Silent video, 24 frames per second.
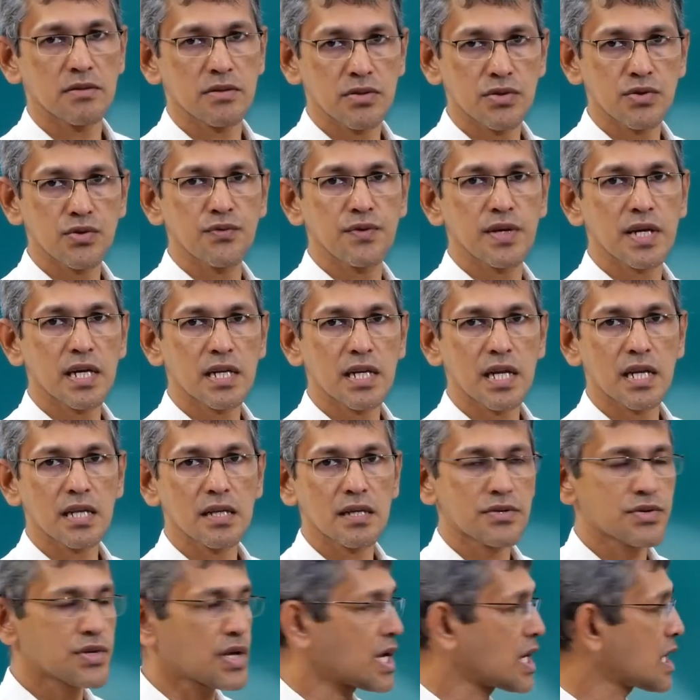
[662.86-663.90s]
Do we get another
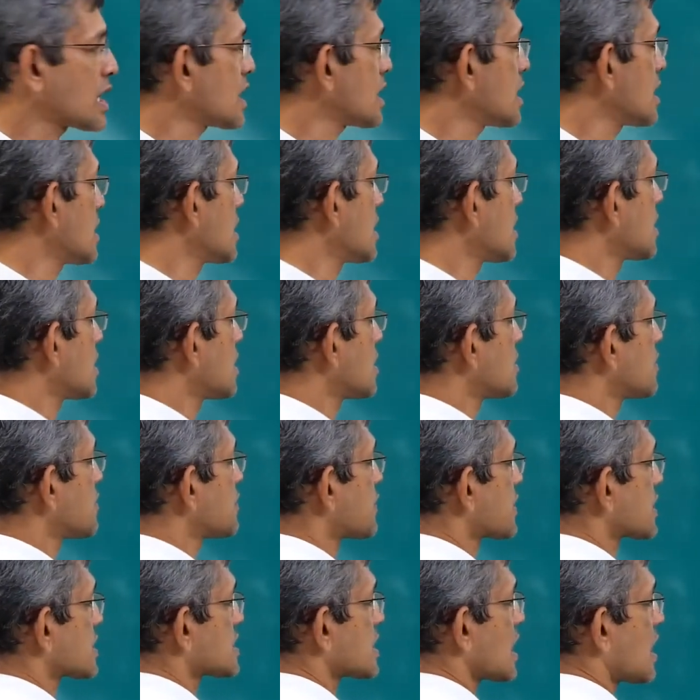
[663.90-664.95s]
triangle?
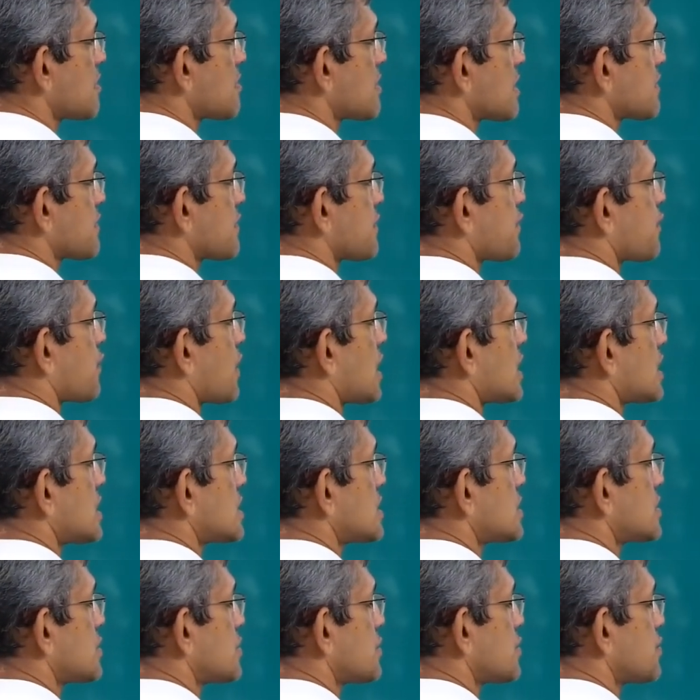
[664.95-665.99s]
For example, if
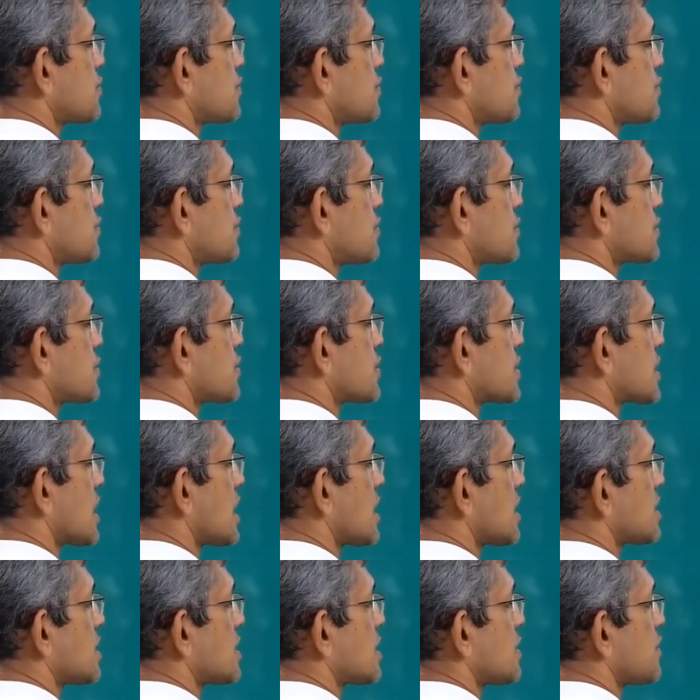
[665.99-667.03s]
1, 2
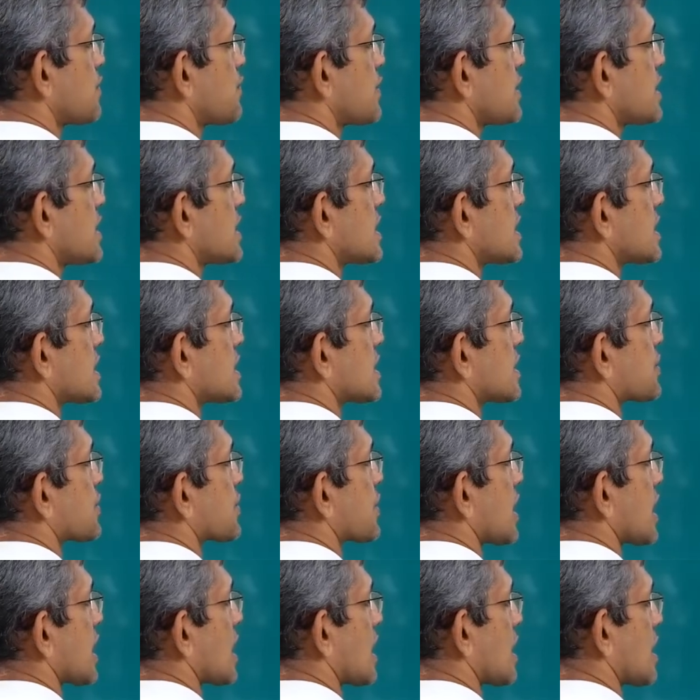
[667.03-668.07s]
together, we get a
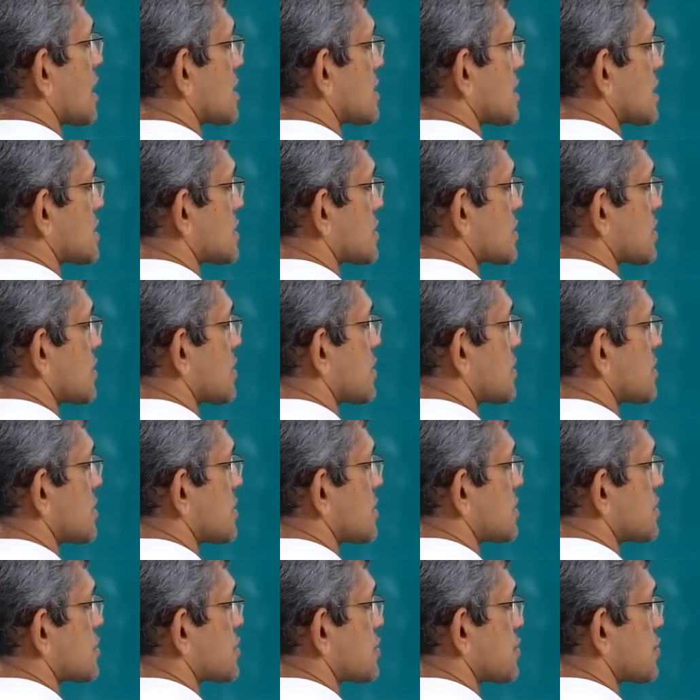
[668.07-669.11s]
triangle. That's
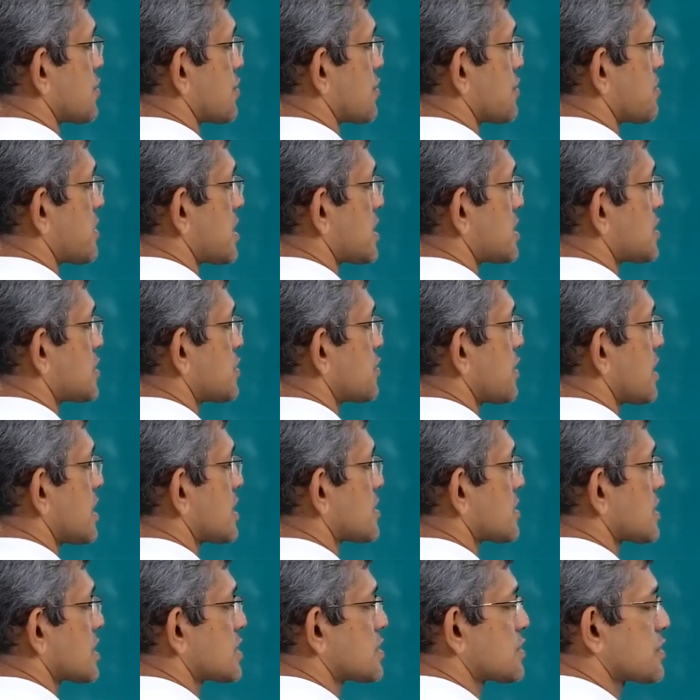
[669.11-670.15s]
true. But 2 and
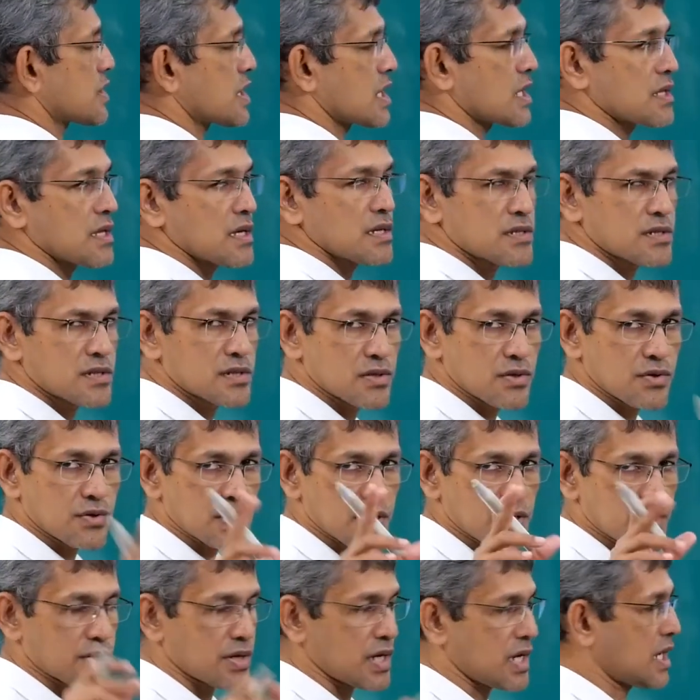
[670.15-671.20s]
3 together, it's not
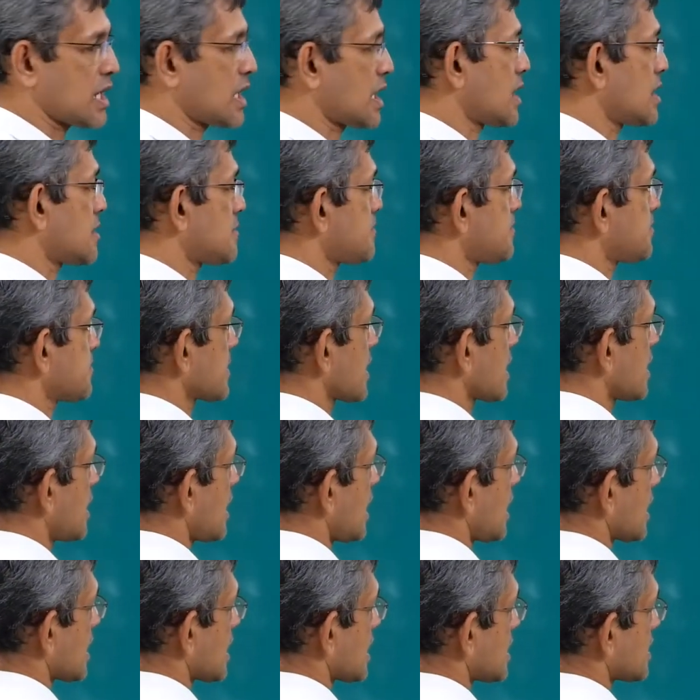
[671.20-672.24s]
a triangle.
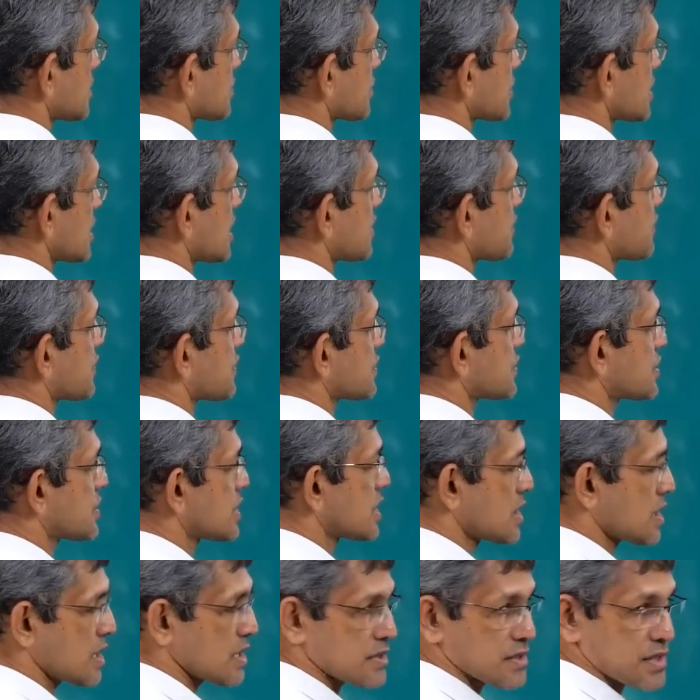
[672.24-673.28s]
Again, 3 and 4
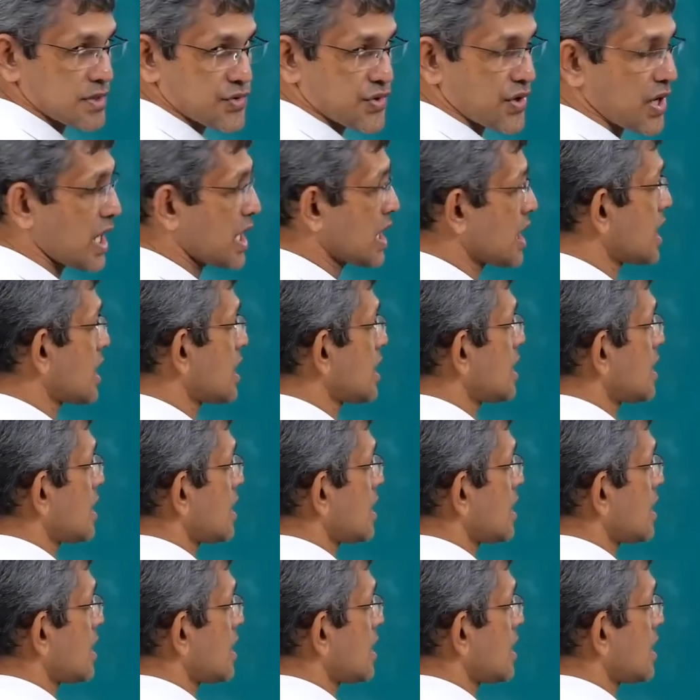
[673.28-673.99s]
together, it's a triangle.